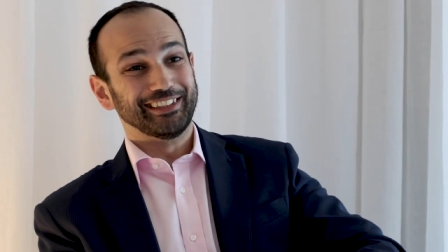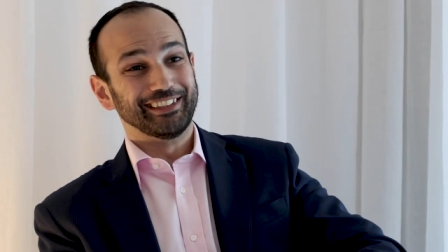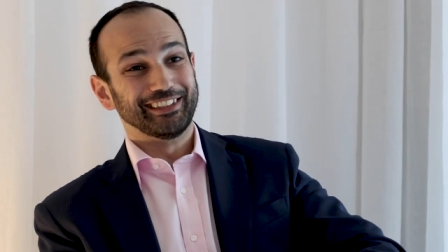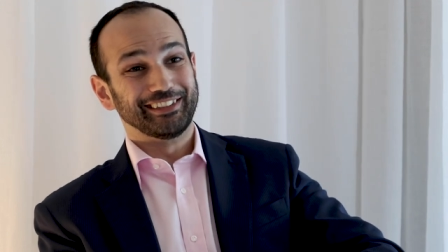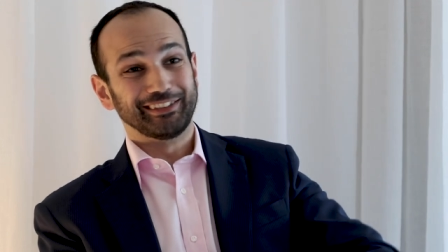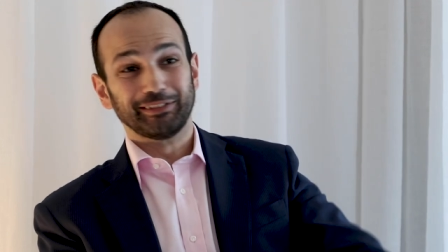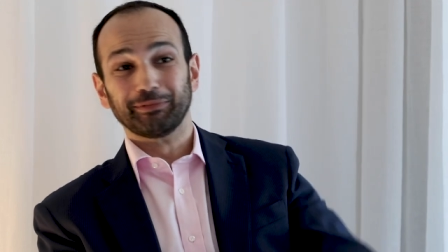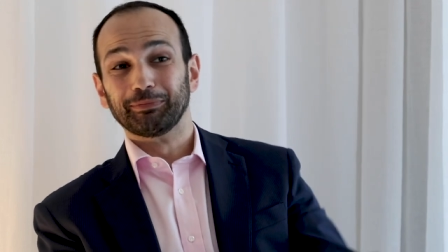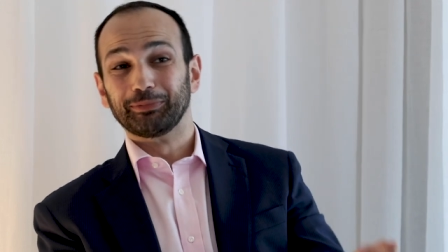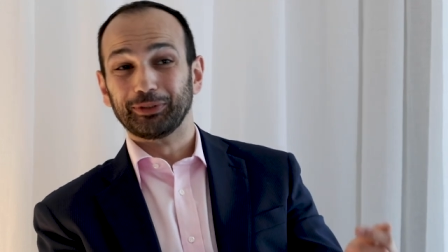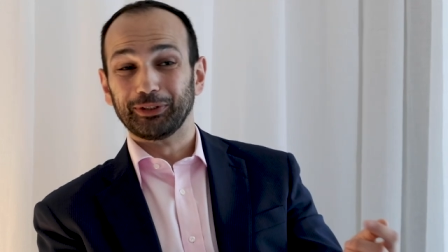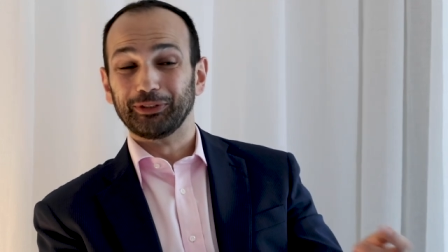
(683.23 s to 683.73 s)

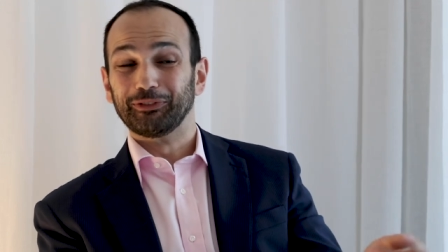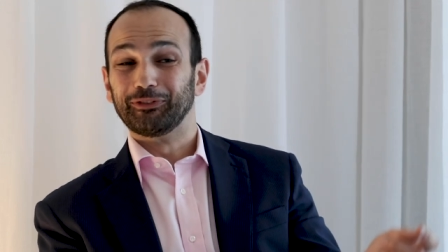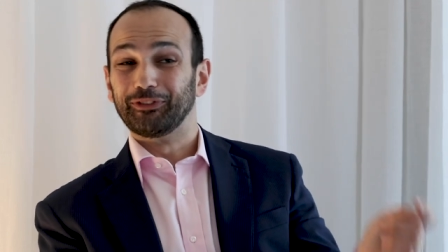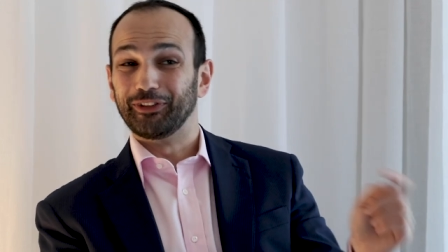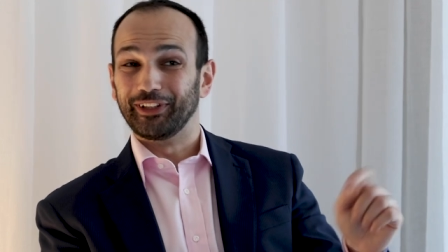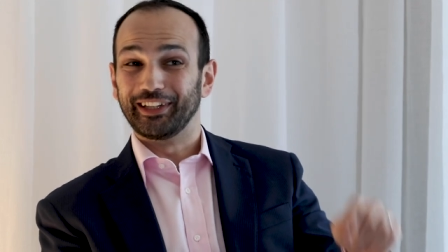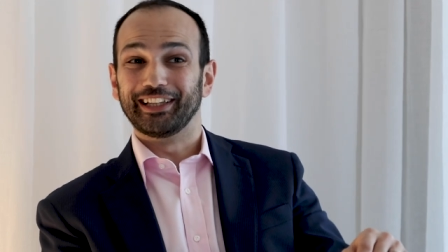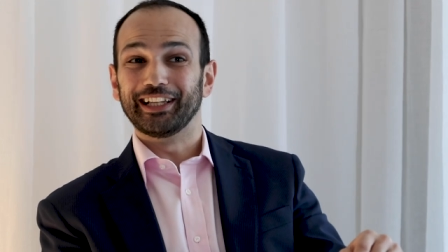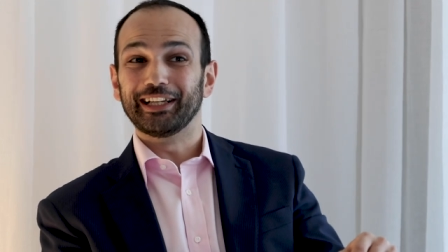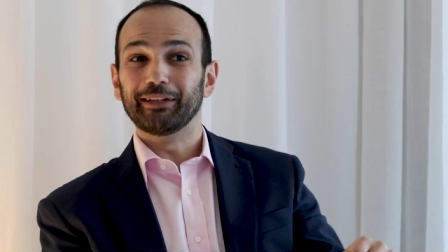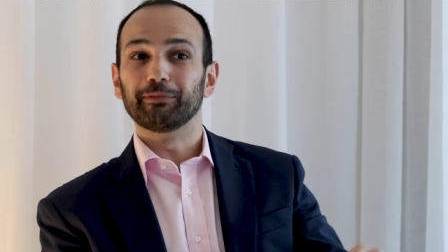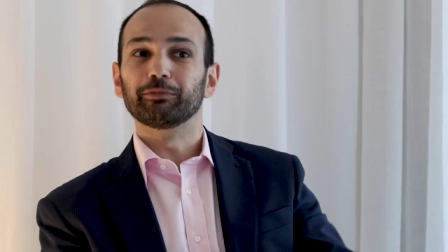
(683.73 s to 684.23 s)
It's important
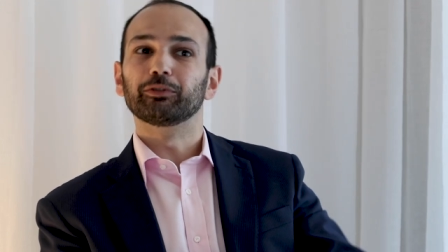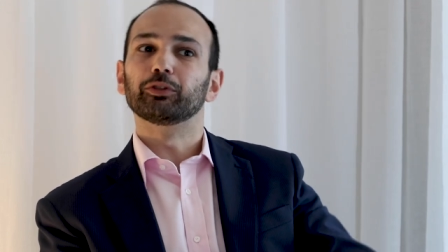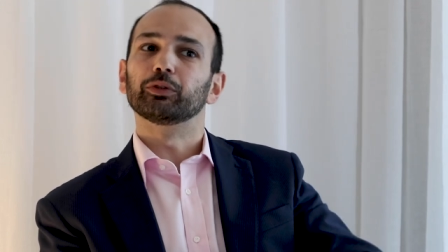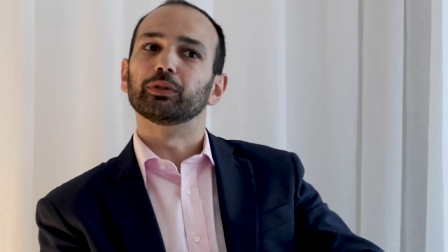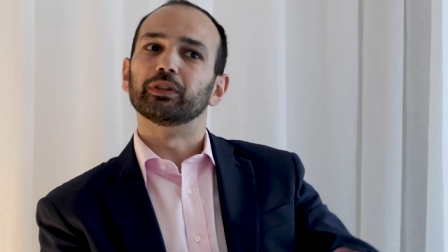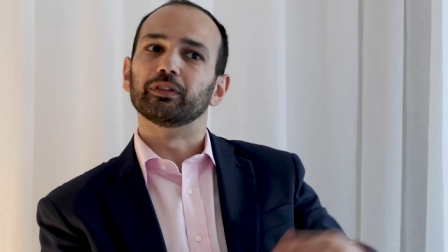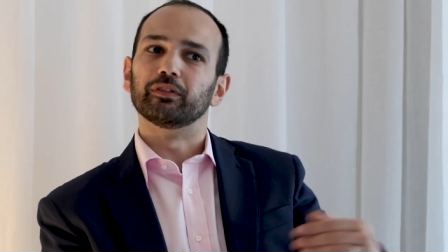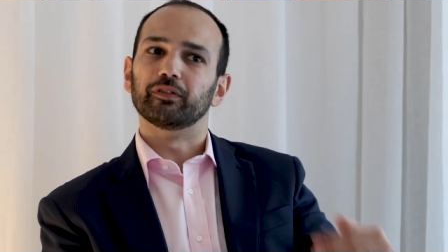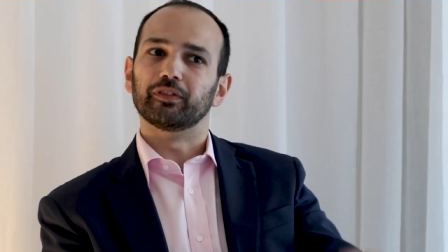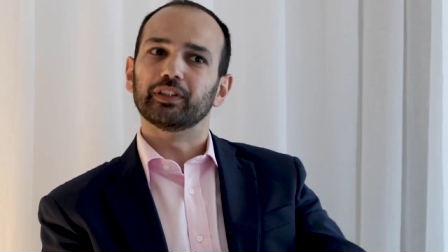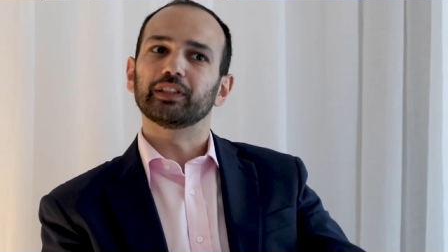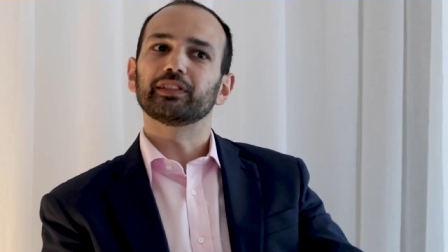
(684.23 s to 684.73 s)
for them
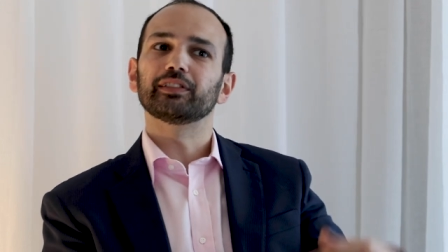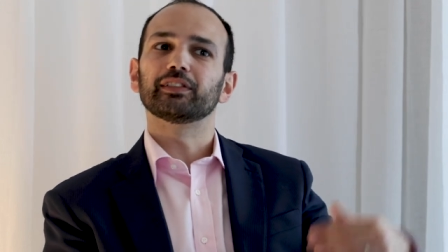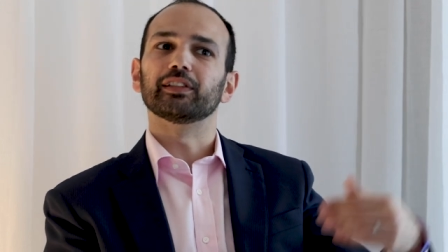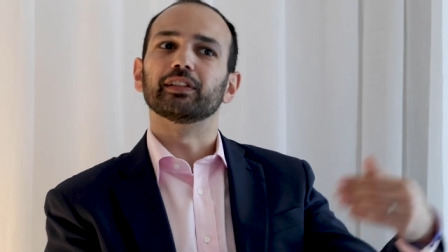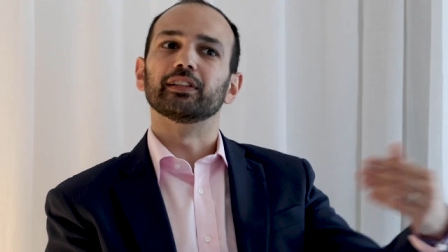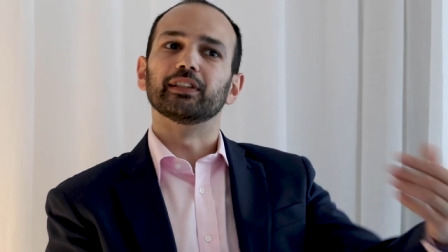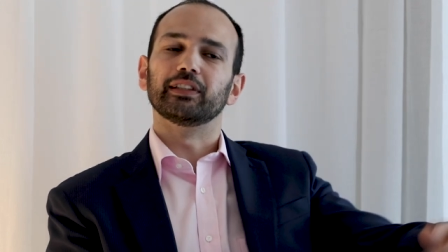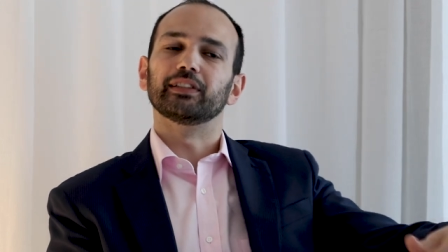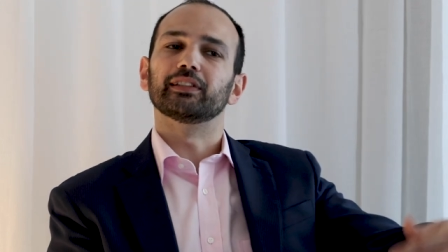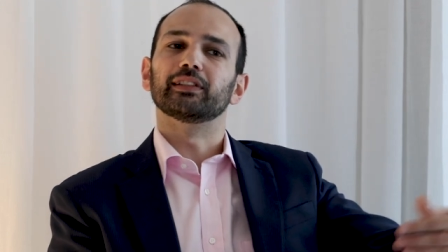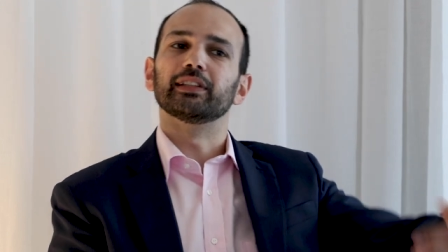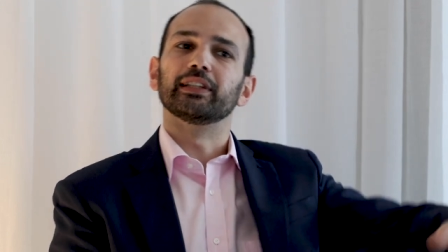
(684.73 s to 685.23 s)
to invest
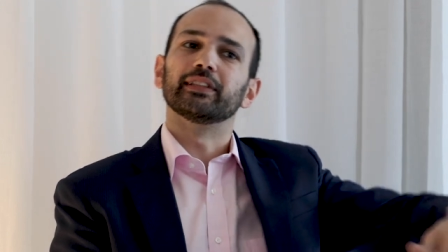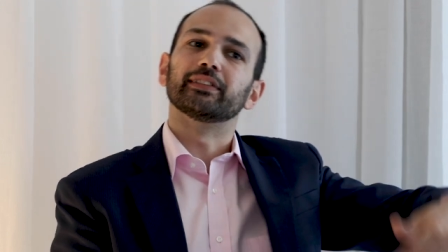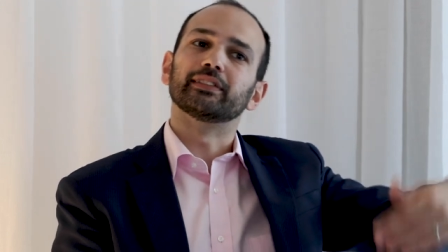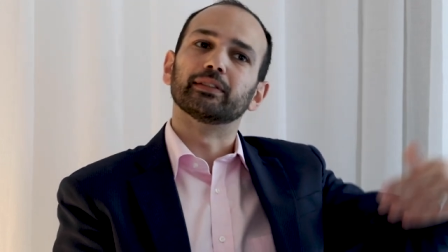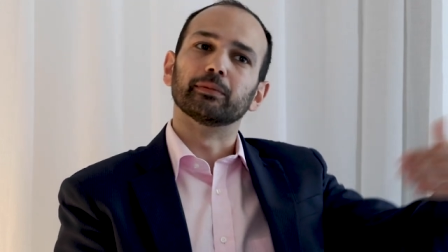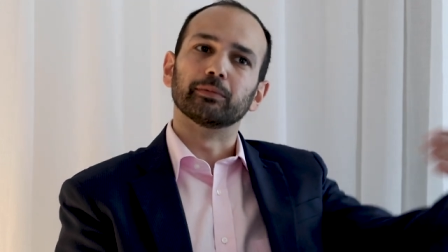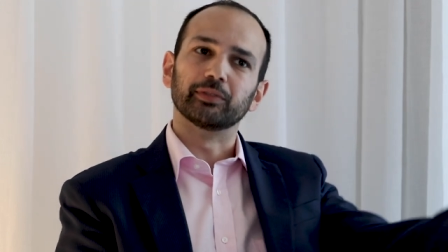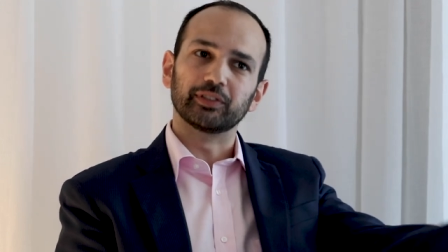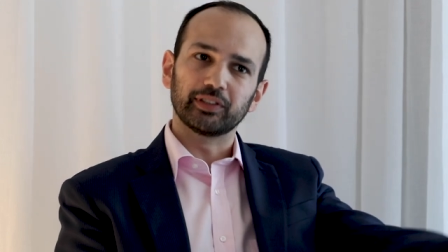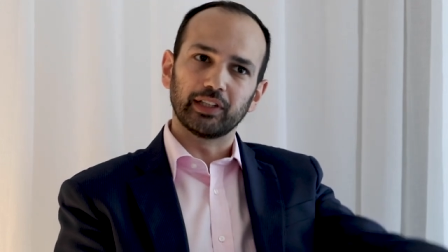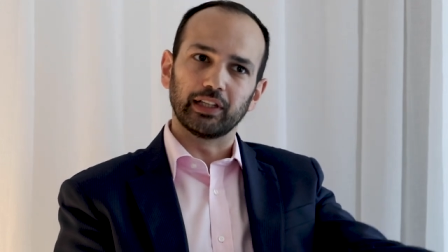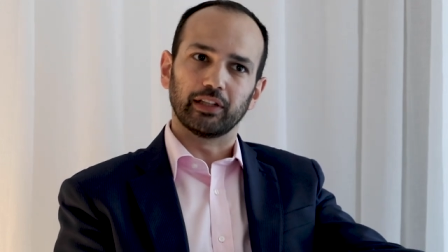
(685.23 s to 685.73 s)
in these links
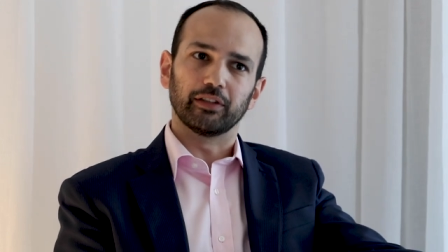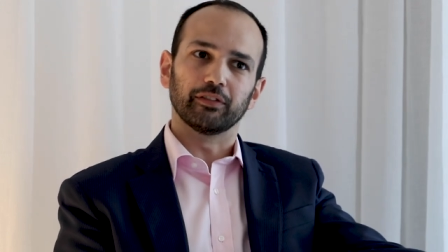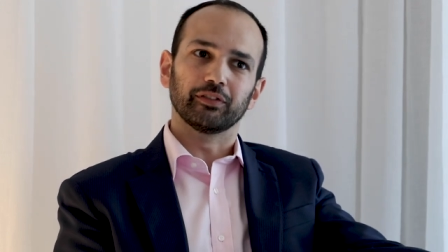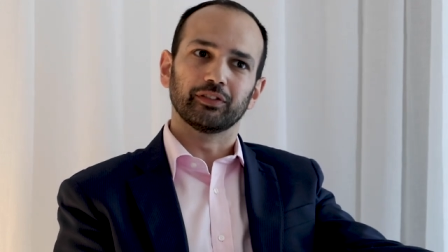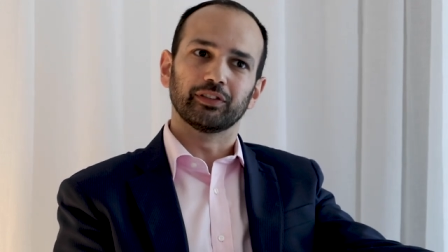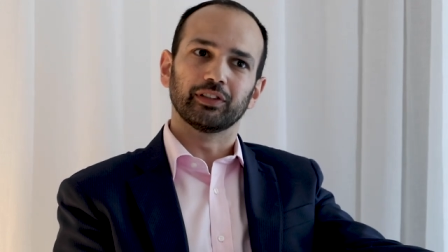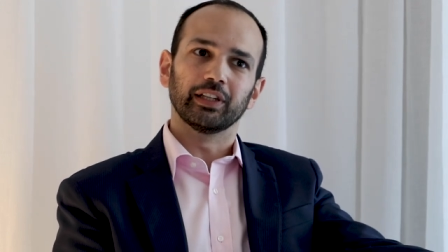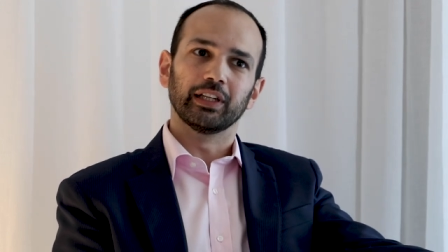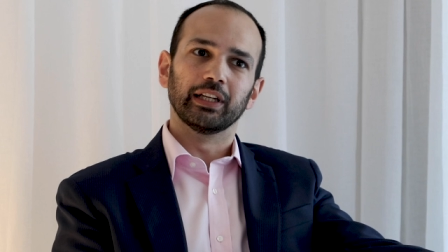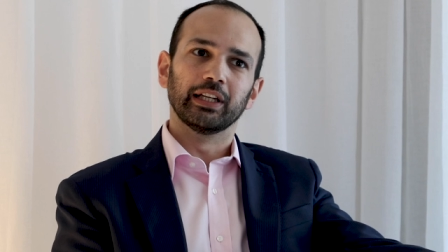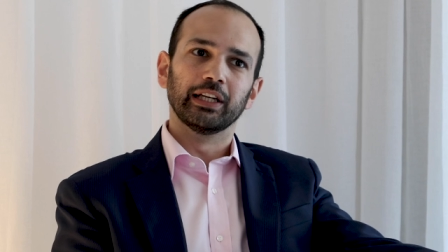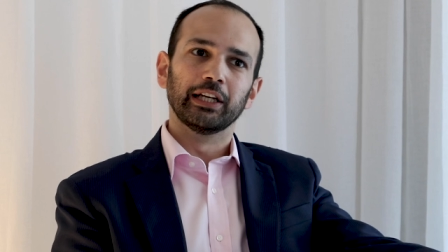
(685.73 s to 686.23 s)

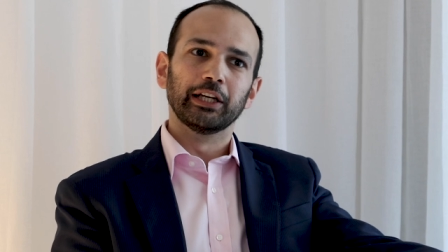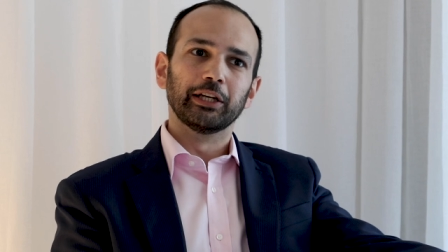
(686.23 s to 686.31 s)
themselves